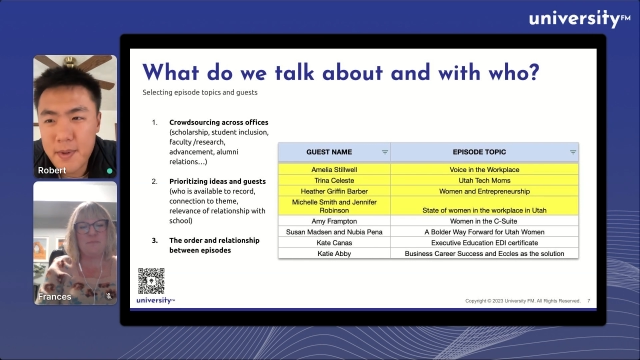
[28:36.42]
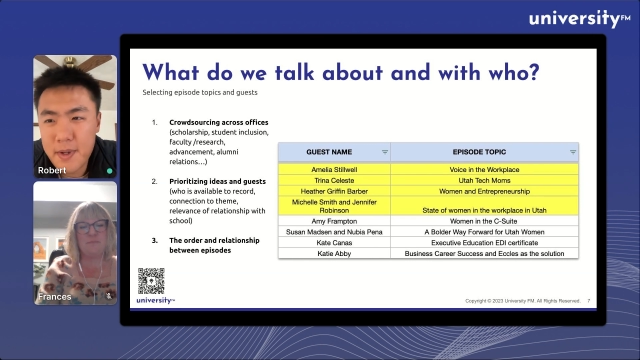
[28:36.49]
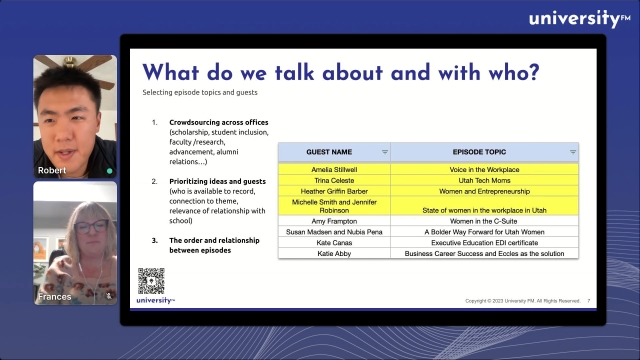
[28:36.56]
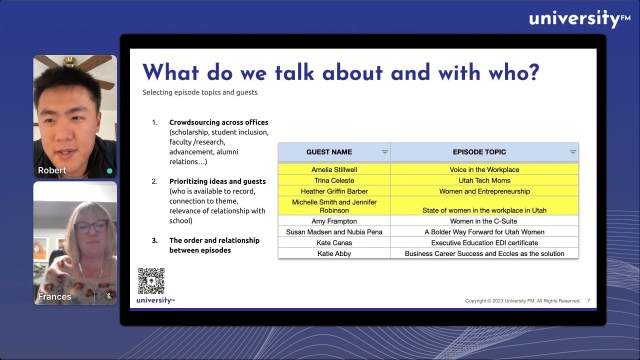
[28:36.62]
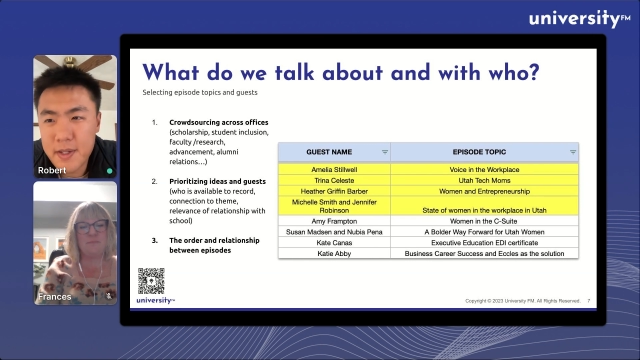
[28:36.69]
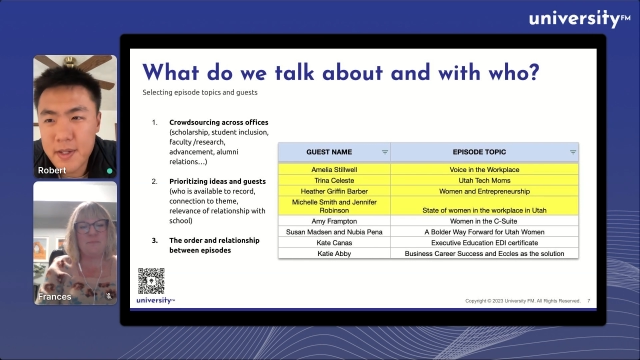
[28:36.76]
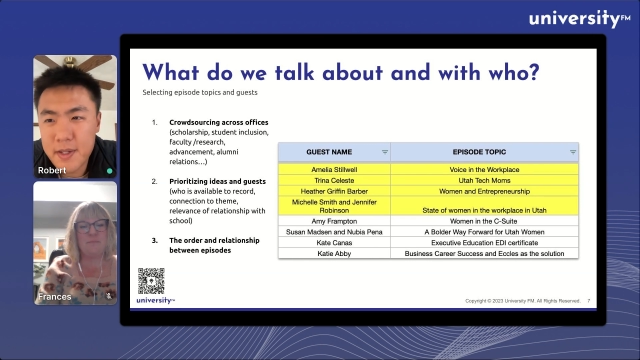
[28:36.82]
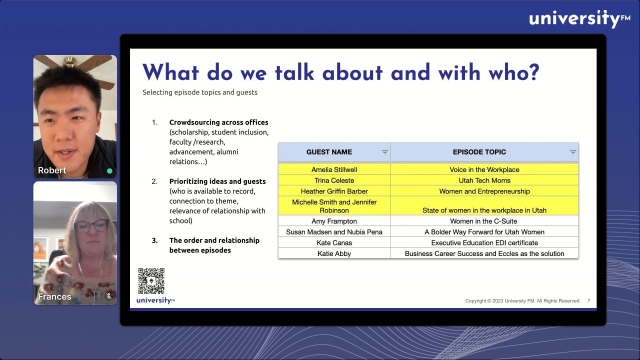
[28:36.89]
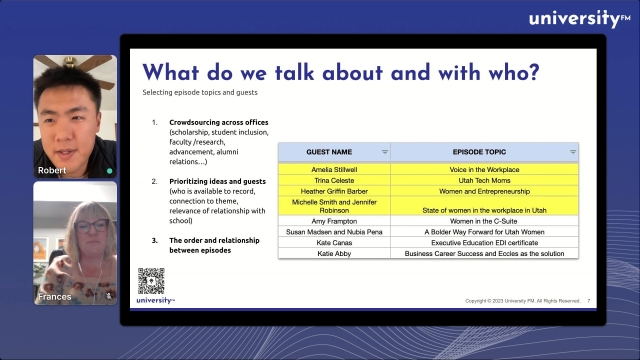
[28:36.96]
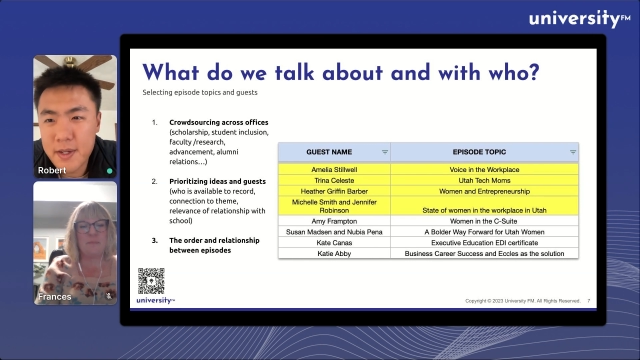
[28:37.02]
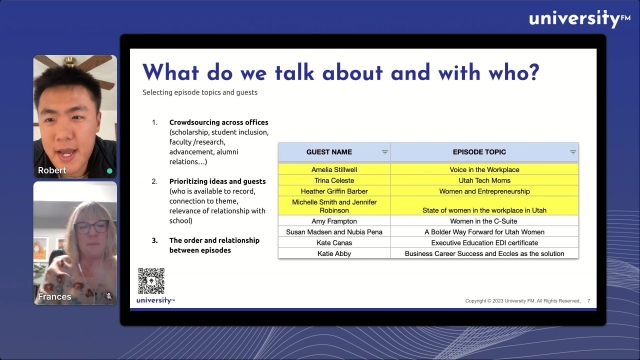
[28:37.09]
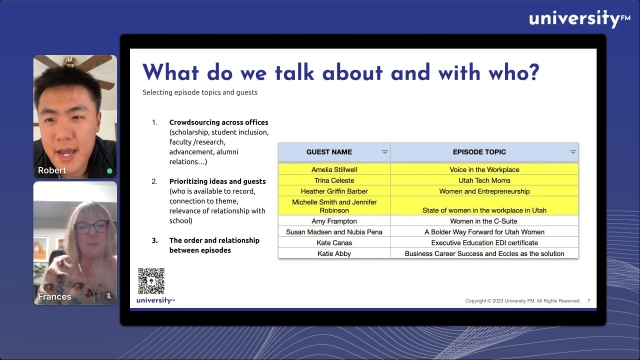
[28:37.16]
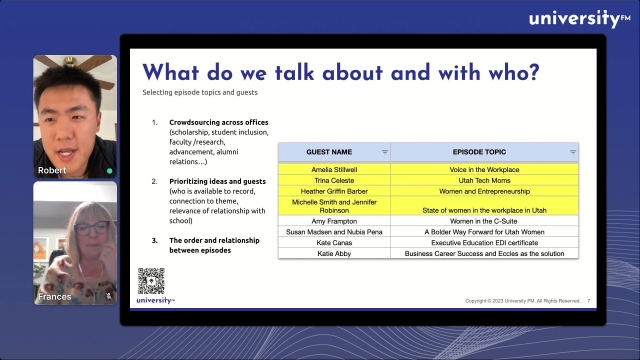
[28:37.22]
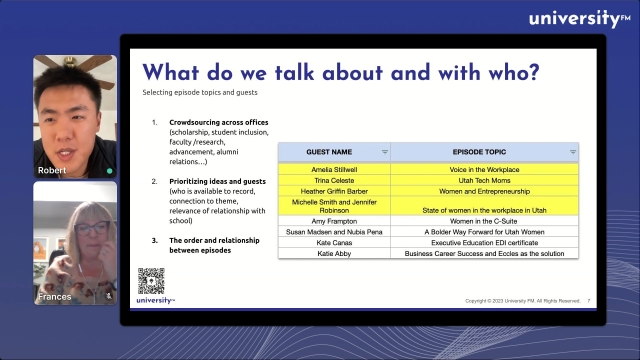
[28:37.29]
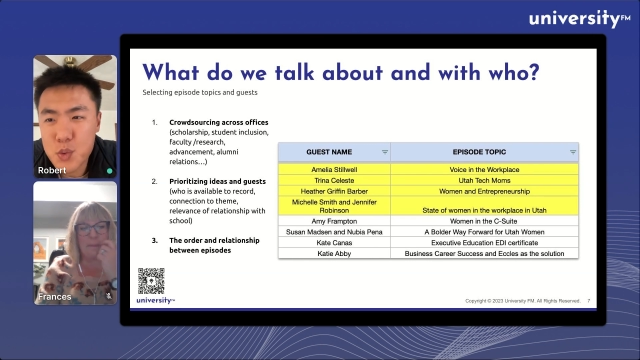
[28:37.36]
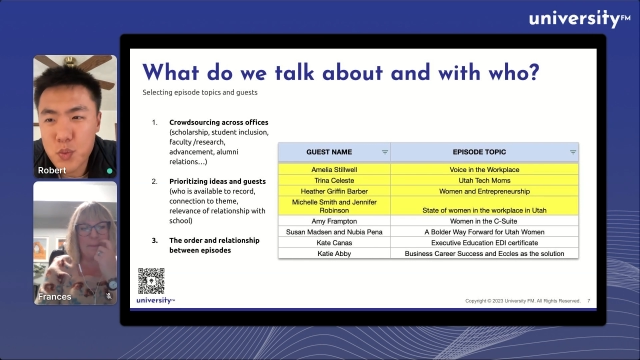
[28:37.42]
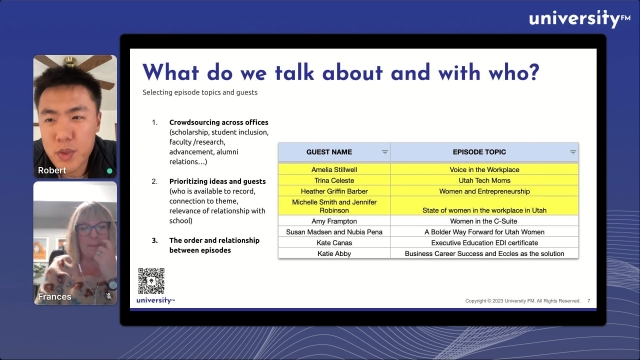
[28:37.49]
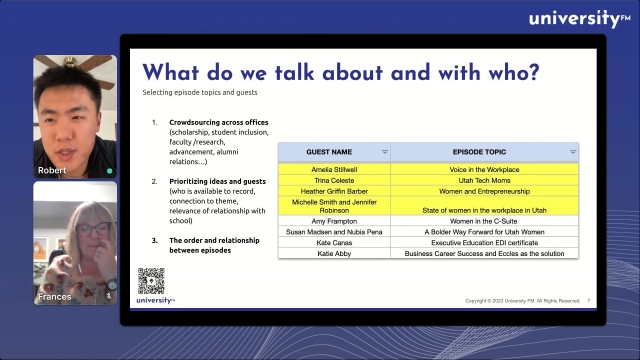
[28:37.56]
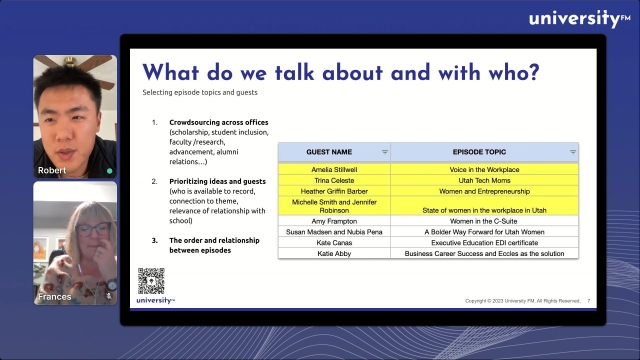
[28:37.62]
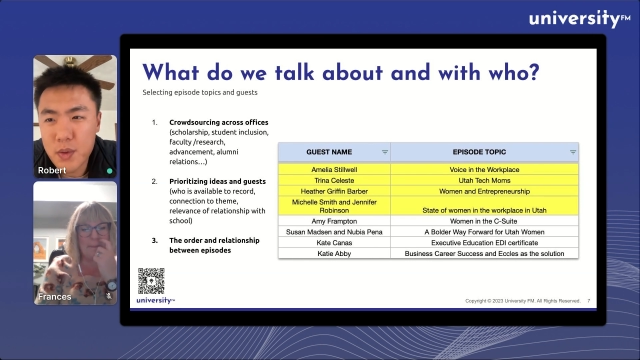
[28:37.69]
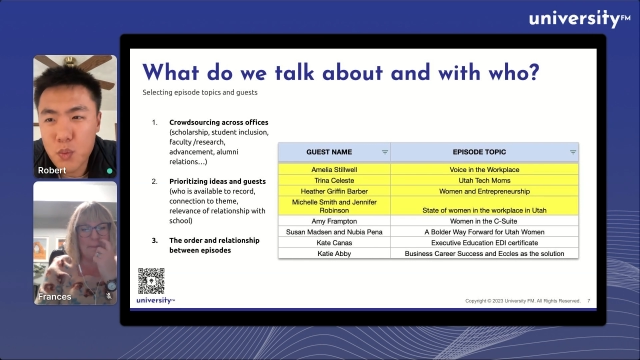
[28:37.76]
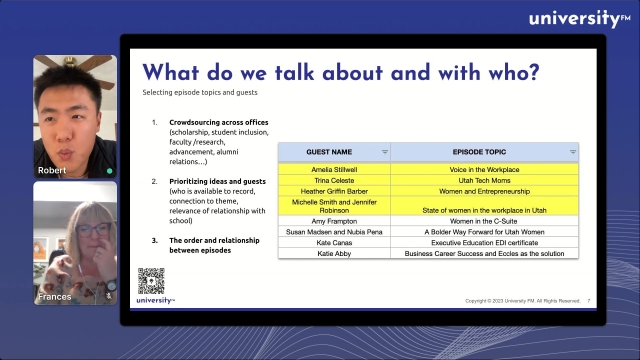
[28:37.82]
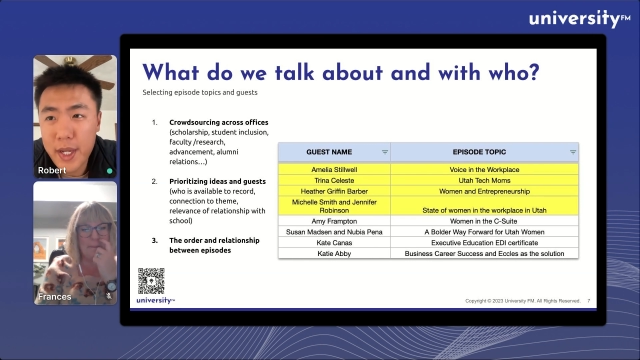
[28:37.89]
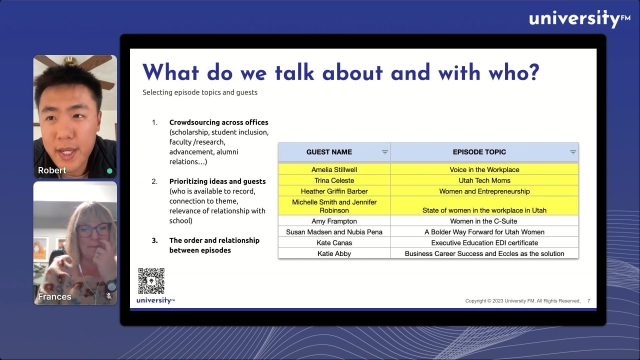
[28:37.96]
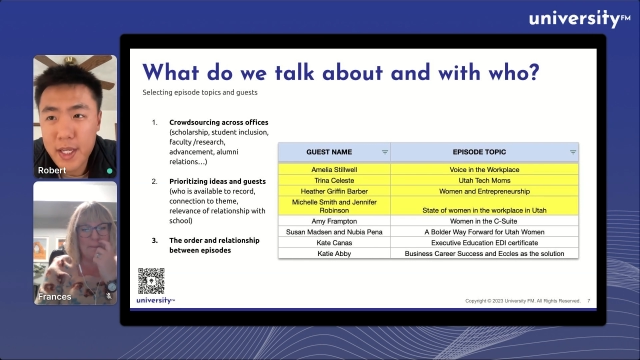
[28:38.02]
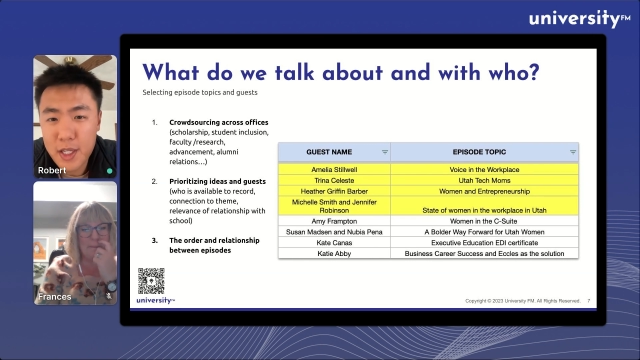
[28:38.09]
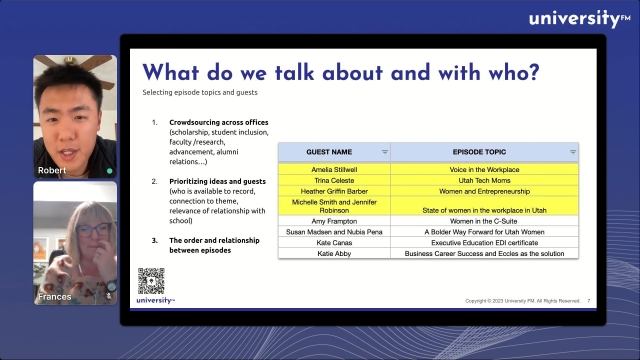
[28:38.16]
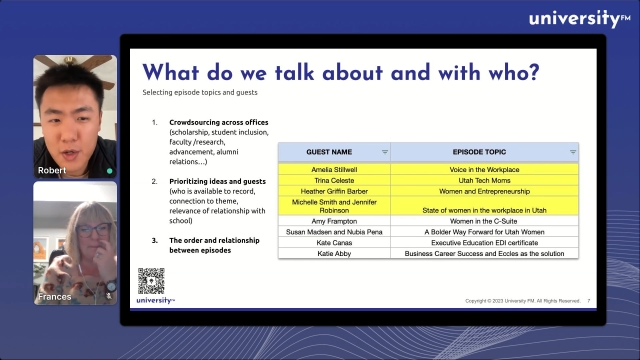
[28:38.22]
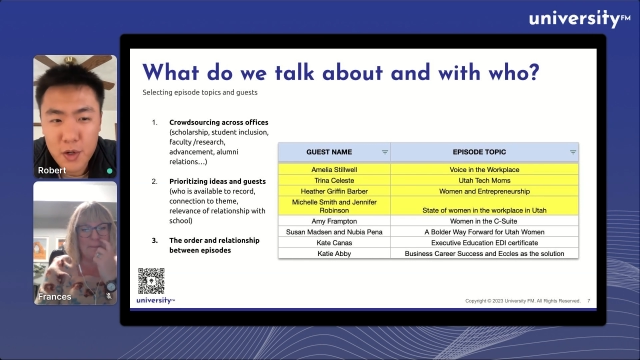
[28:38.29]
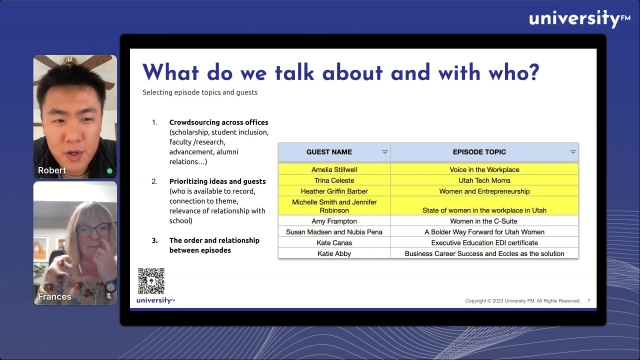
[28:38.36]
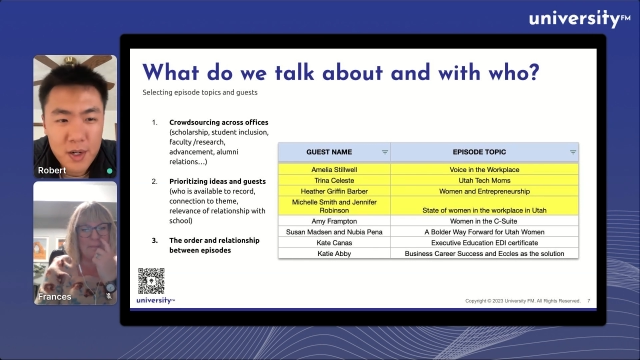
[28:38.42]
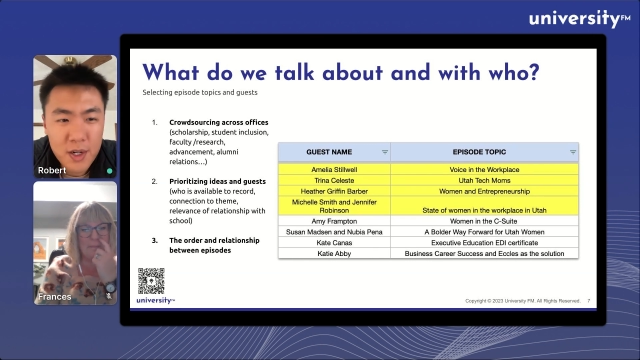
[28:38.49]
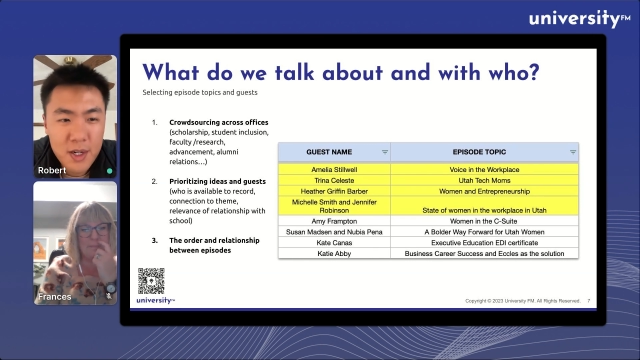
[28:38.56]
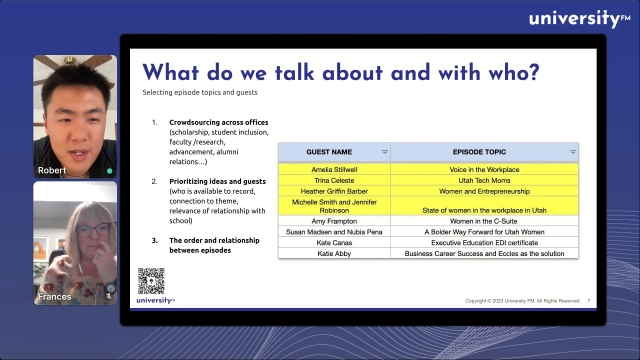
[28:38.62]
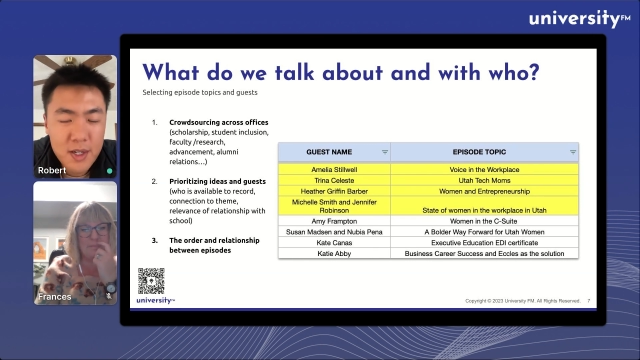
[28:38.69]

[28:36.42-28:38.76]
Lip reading: And as we wait here,